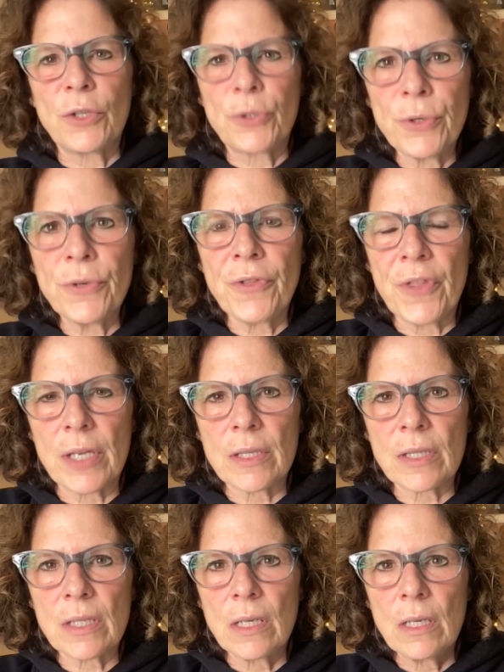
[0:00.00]
the truth
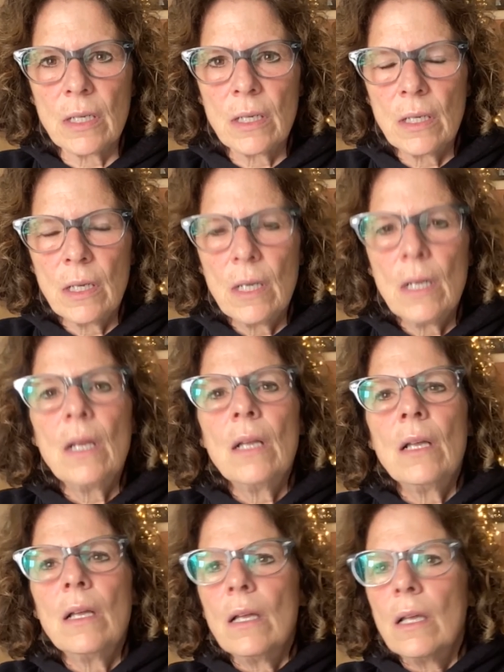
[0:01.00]
is.
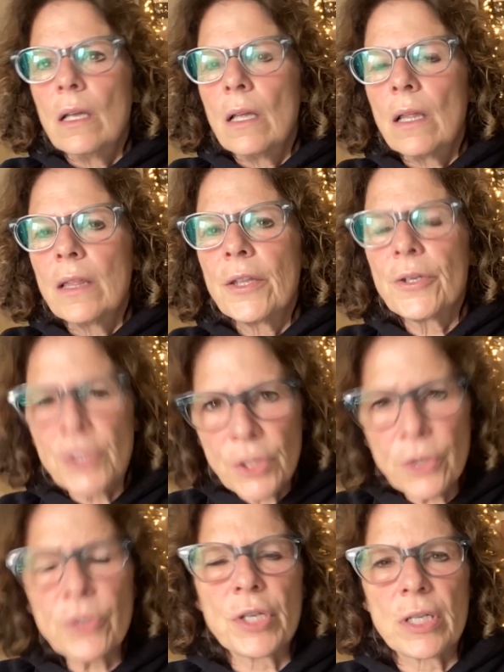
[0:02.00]
They're
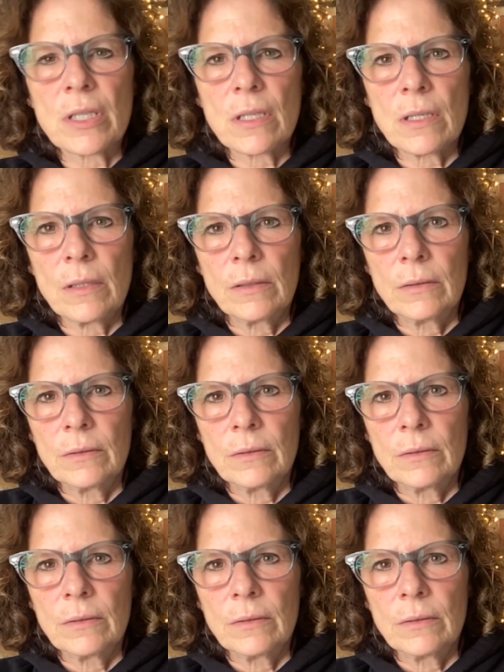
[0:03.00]
surgeons.